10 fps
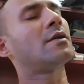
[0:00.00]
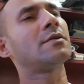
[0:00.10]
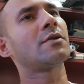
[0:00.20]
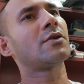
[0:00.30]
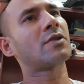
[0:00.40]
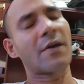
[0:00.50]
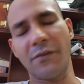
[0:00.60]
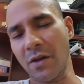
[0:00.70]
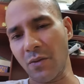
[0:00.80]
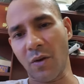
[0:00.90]
you
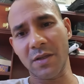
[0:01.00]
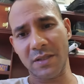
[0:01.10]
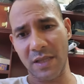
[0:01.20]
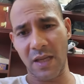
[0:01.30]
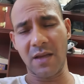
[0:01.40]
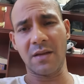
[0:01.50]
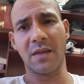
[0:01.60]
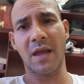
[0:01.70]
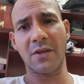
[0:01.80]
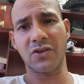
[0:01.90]
definitely want to see
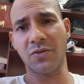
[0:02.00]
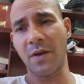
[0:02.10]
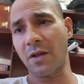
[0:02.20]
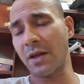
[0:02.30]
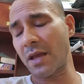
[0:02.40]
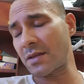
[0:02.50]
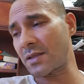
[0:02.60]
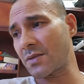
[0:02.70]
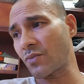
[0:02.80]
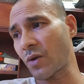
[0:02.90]
that your mail
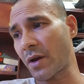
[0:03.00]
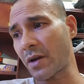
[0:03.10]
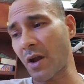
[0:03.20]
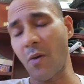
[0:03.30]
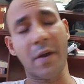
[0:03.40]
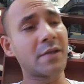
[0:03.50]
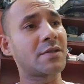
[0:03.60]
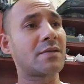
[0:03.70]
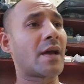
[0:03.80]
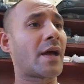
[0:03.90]
gets where it's going,
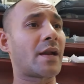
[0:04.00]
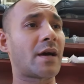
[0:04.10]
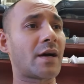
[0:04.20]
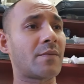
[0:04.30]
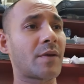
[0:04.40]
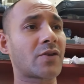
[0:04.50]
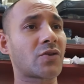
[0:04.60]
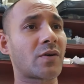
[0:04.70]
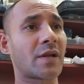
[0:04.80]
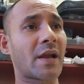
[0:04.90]
and make
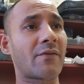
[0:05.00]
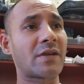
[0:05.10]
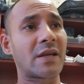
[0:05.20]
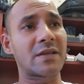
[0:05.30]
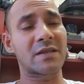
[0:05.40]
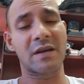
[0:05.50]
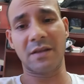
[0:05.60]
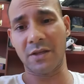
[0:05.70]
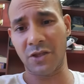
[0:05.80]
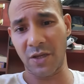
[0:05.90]
sure that everything is
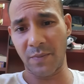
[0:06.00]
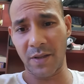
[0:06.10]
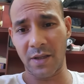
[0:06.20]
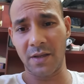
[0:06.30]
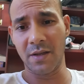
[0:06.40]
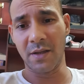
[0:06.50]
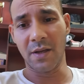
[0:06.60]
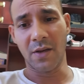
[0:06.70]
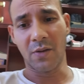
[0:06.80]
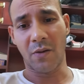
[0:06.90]
done legitimately.
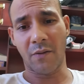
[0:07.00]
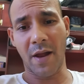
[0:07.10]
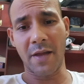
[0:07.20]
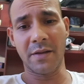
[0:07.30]
All right.